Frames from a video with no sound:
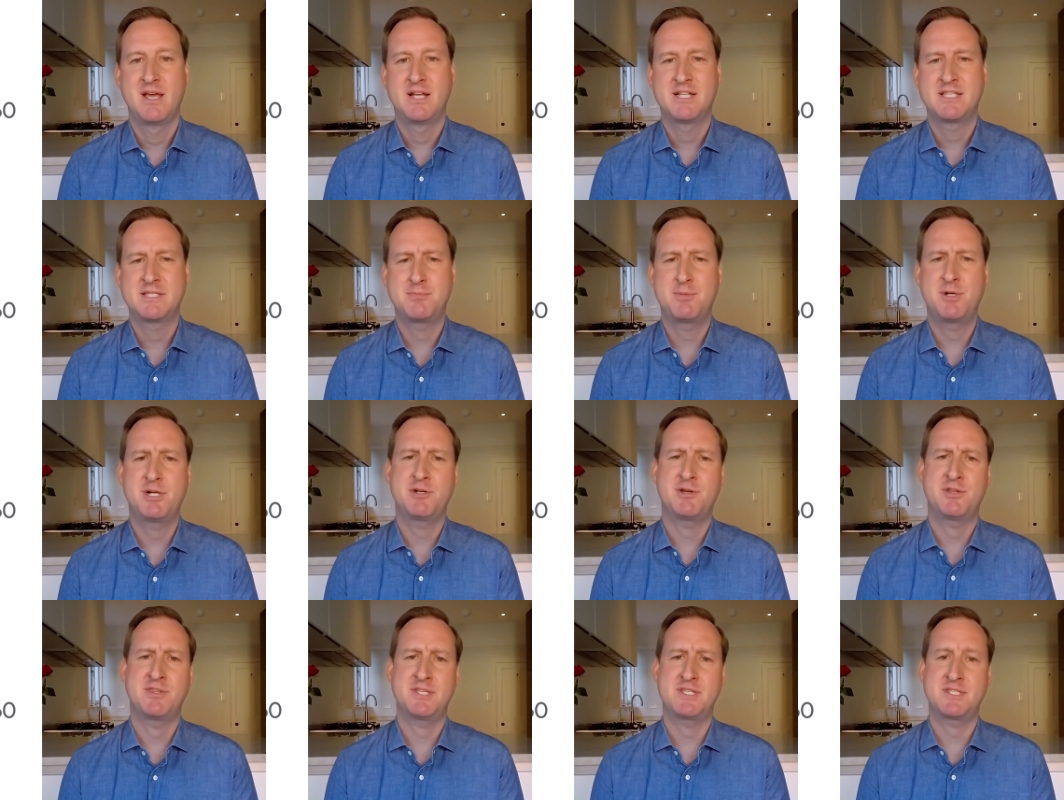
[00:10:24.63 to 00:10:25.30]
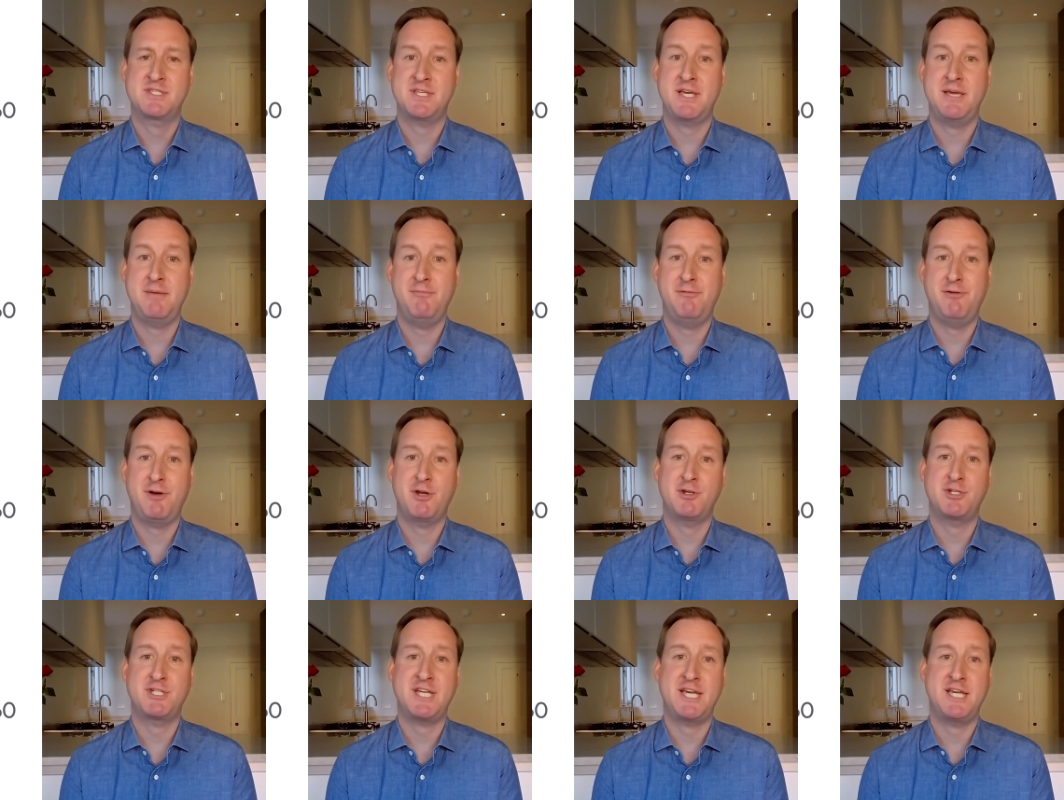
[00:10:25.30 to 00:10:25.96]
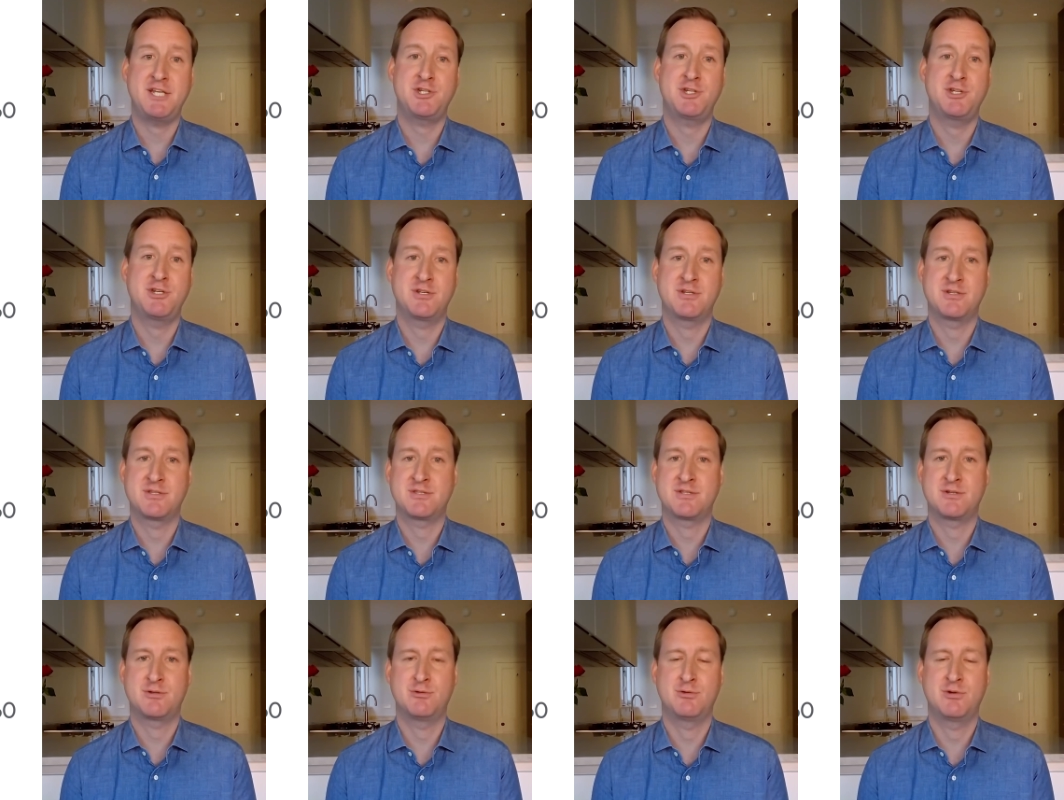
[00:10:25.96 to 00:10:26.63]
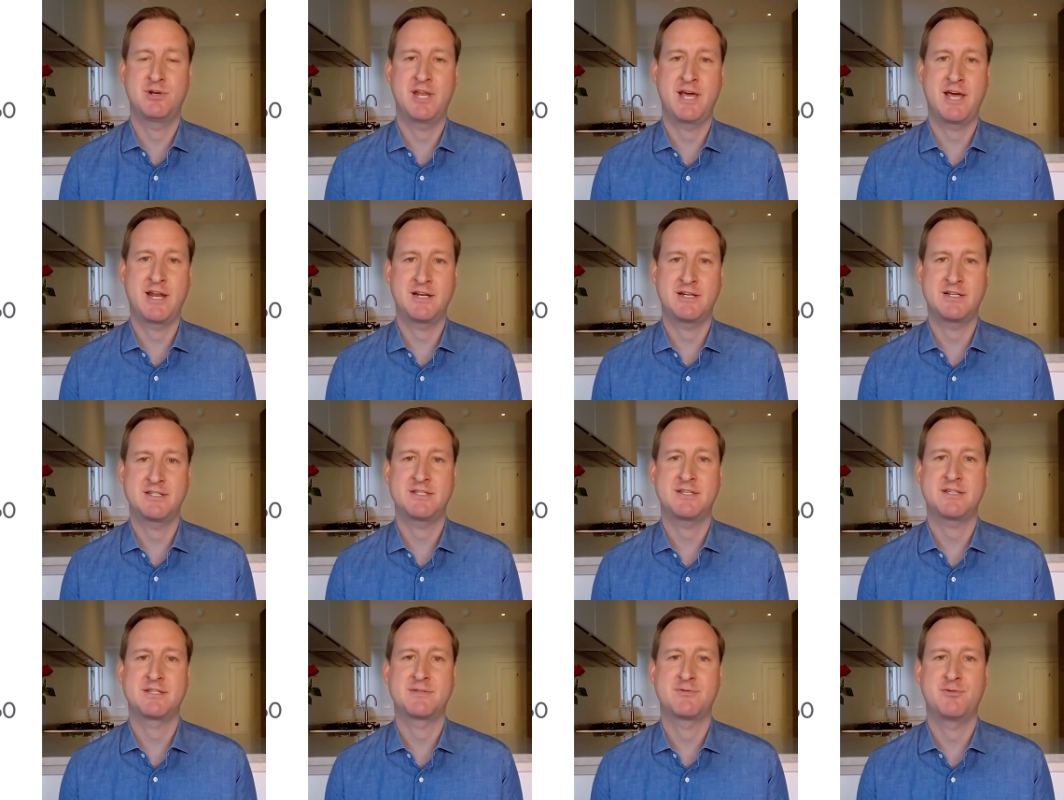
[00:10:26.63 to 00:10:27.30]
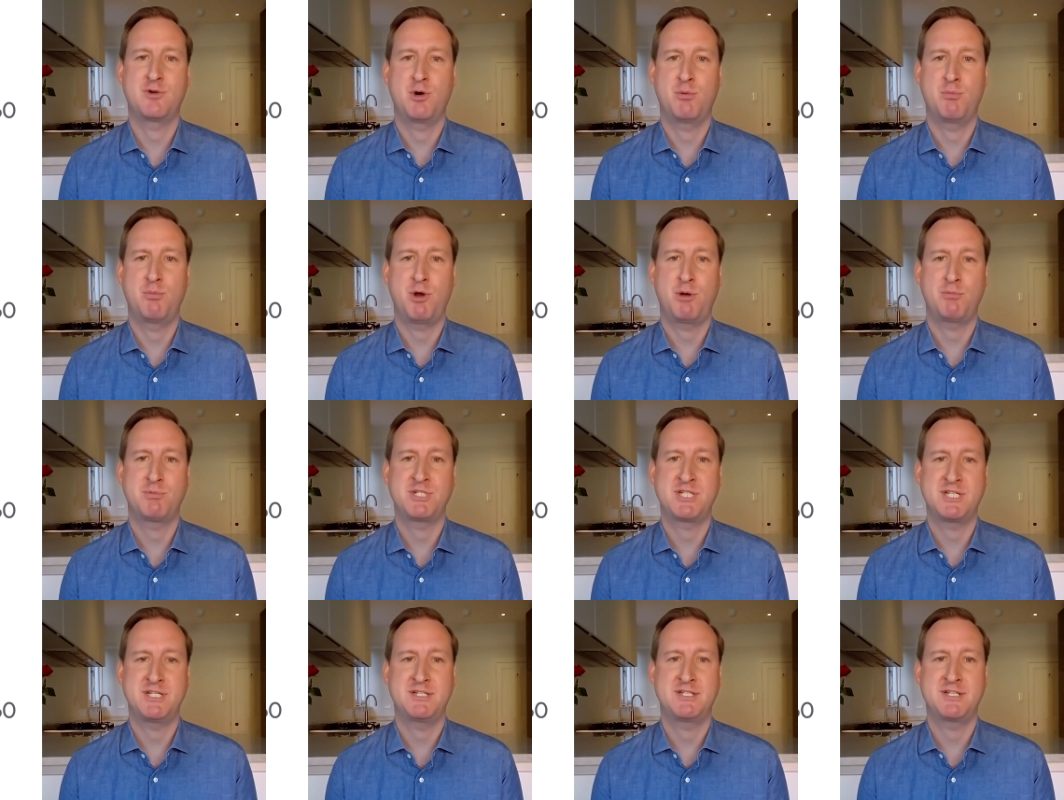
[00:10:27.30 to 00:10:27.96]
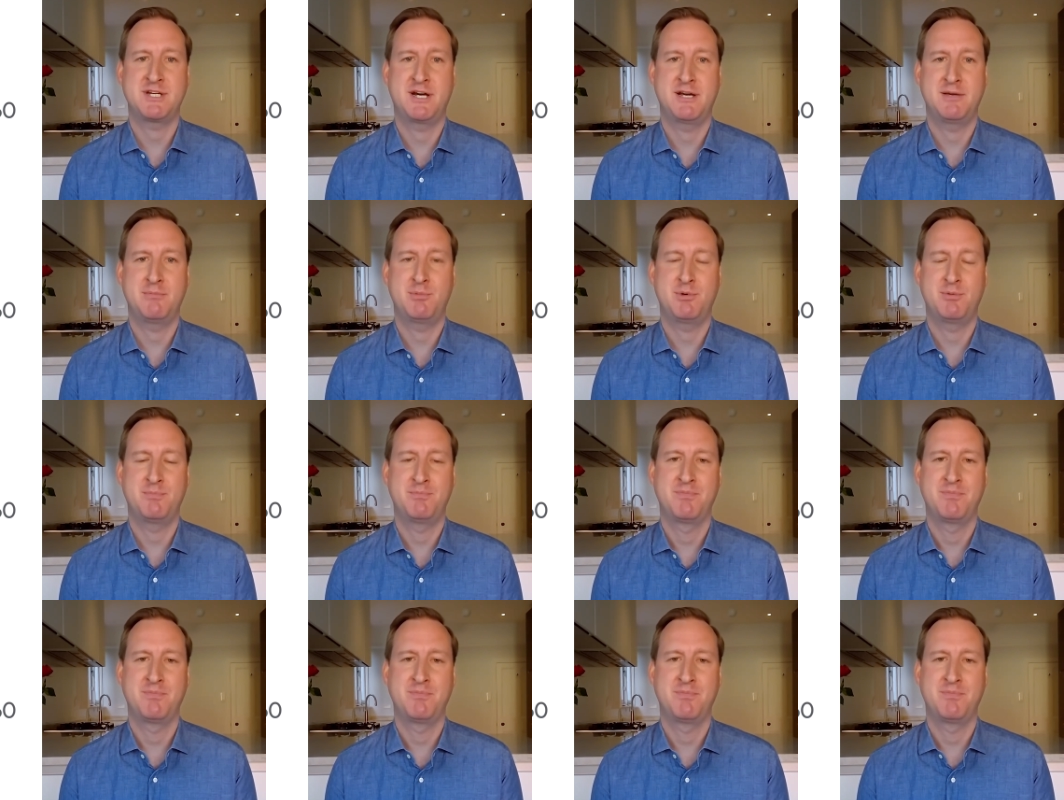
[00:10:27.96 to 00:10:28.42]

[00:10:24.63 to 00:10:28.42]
It's built on the same foundation as the Google Analytics 4 property type,